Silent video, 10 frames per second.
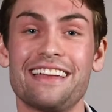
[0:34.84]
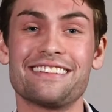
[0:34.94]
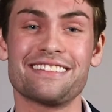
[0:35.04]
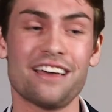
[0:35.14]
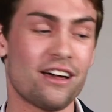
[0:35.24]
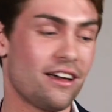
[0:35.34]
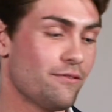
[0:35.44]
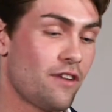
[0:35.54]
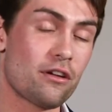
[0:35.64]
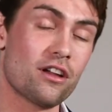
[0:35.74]
it's uh,
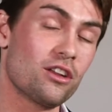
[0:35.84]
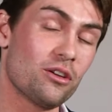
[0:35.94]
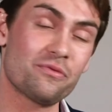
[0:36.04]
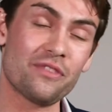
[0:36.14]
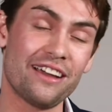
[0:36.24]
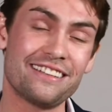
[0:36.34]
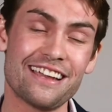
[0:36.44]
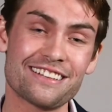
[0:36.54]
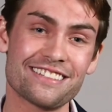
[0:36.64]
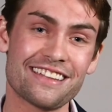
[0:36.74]
very early on,
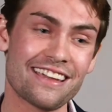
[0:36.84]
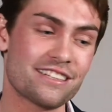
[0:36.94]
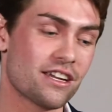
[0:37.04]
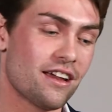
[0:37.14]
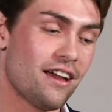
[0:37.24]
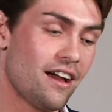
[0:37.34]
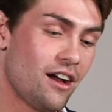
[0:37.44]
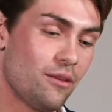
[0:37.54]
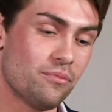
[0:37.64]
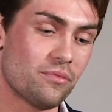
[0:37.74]
ideation stage,
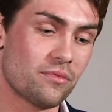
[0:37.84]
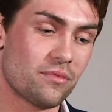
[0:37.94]
um,